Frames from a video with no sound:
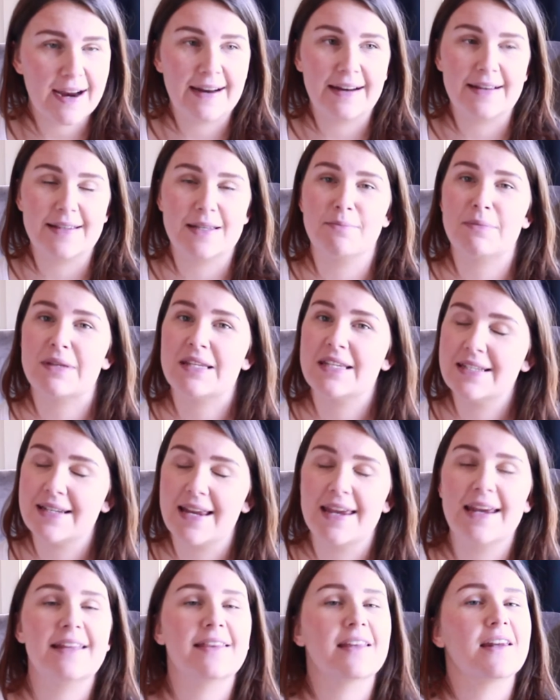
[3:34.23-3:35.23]
It is a
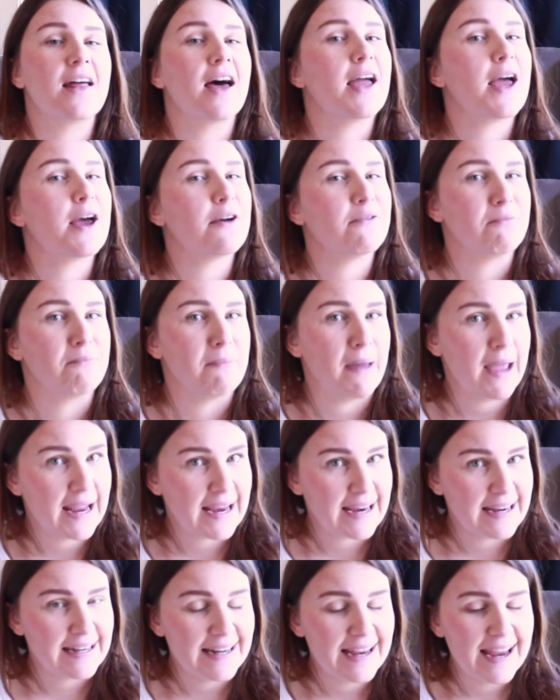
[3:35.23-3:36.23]
mistake that I have
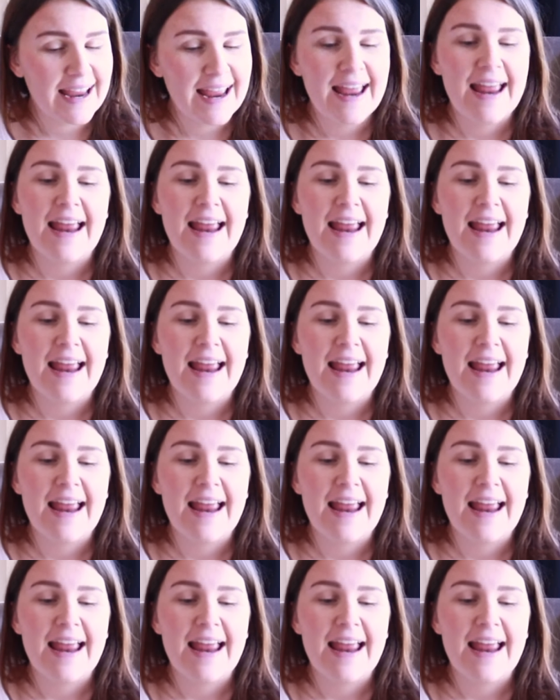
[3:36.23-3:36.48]
made,